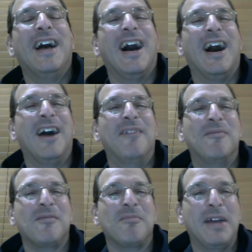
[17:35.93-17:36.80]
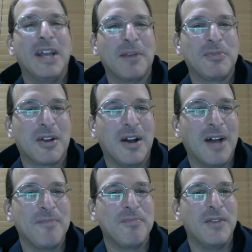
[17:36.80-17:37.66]
Um, my hiccups are
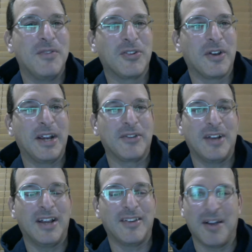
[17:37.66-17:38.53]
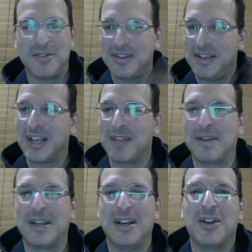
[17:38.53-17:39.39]
gone. If you saw yesterday's, I was
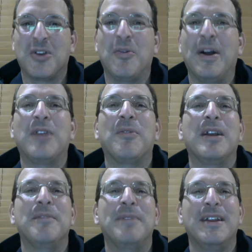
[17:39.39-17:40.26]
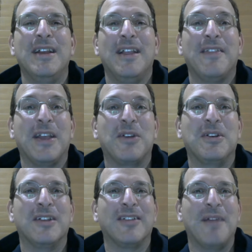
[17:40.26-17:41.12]
hiccuping quite quite a bit. Thank
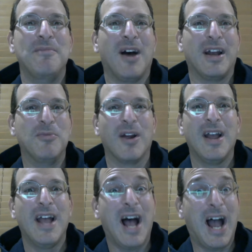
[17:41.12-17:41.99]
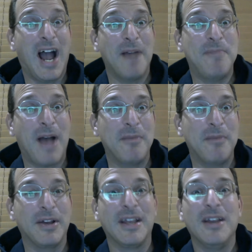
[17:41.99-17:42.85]
goodness I'm not anymore. I'm
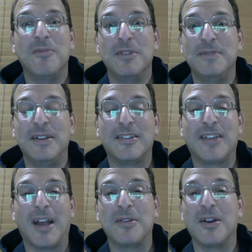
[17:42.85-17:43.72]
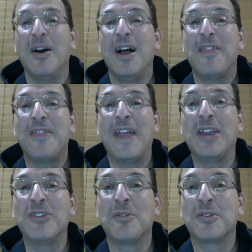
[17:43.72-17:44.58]
babbling, which means it's time to go. Thank
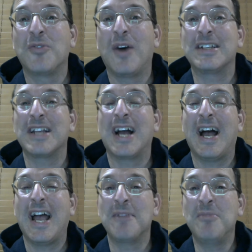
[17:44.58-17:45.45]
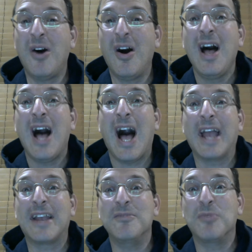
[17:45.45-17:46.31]
you so much for watching. I had a ball. I
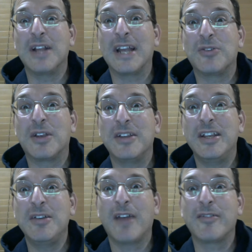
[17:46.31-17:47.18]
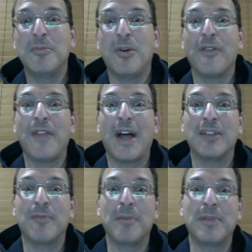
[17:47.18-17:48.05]
can, would like to continue having a ball. That
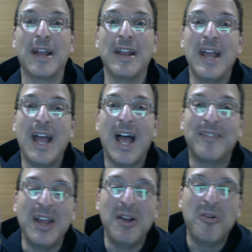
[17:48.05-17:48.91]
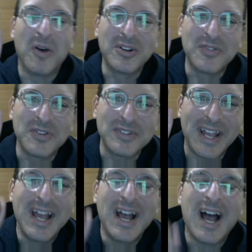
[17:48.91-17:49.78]
is my plan. Have a wonderful
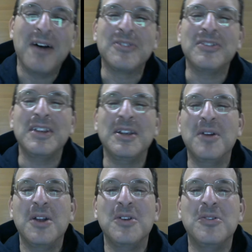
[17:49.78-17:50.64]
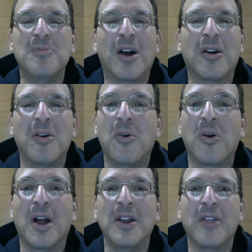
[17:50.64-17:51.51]
day. I will see you tomorrow
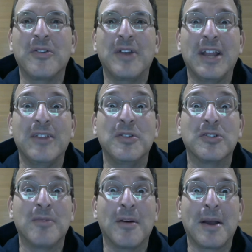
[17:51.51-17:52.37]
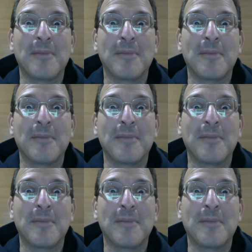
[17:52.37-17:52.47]
or another day in the future. Bye bye.